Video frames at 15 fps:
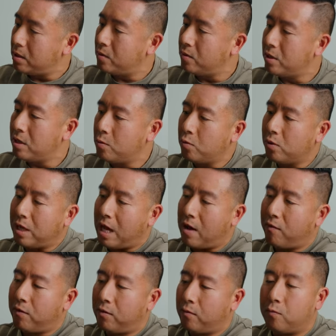you only
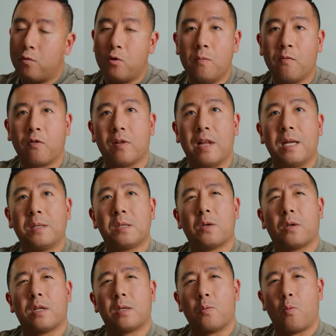have room for lenses
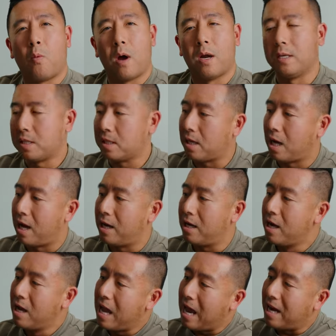on this one side.
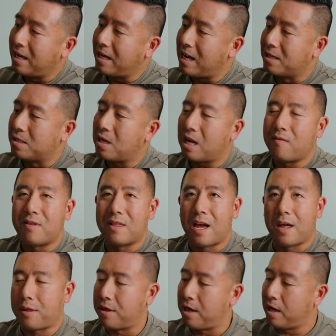And again, it's not even
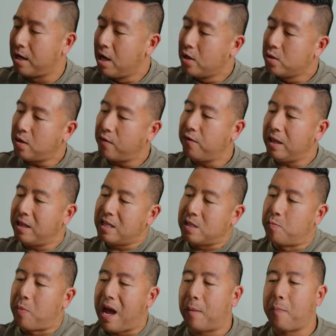that thick. So I feel like this
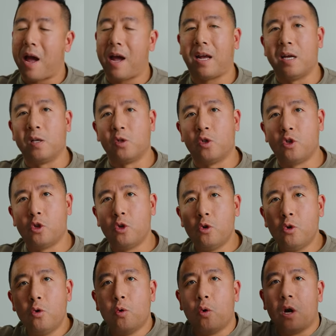backpack is
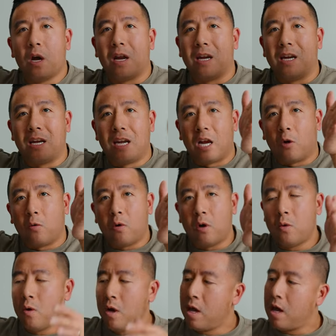too
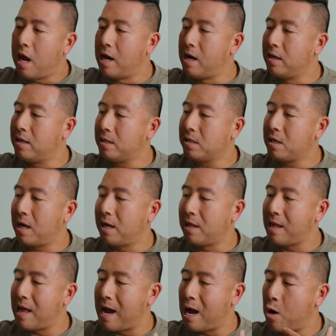narrow and it doesn't
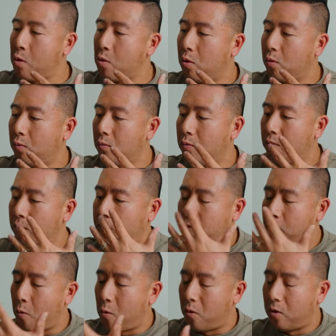allow
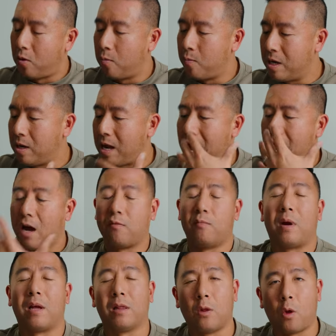for me to have
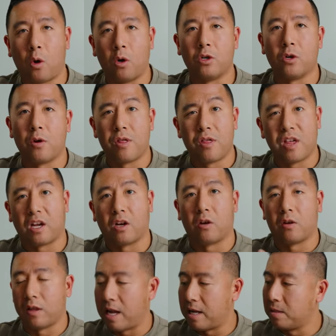my larger, thicker
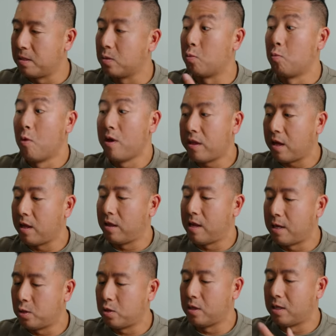lenses with a
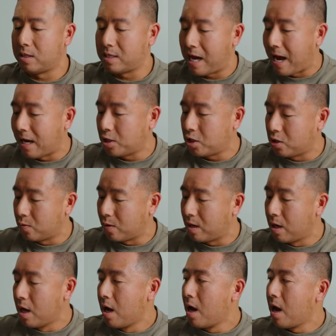lens hood attached to
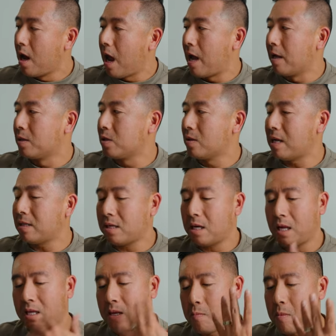it. And so that's kind
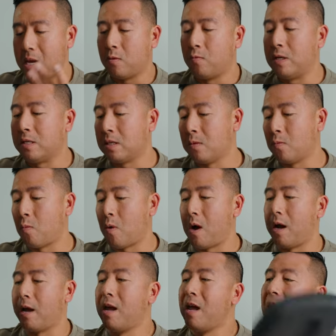of like the main reason
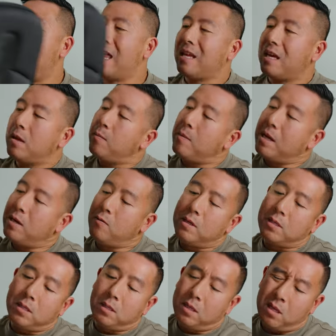why. And the other main
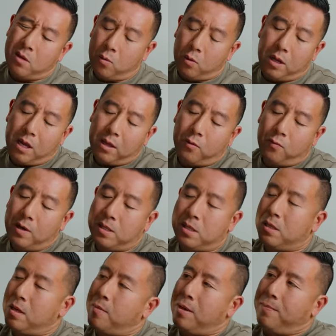reason, or the other
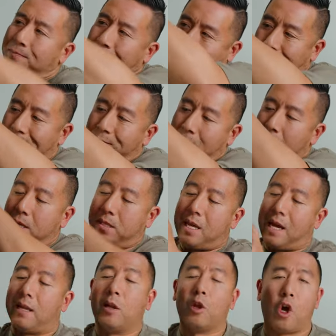reason, I mean, is
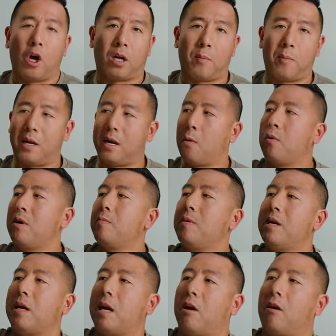that look. I mean, I wouldn't
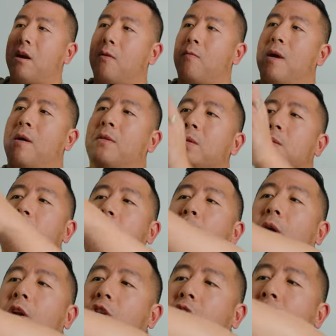be carrying around this too
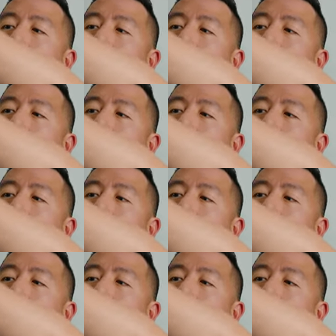much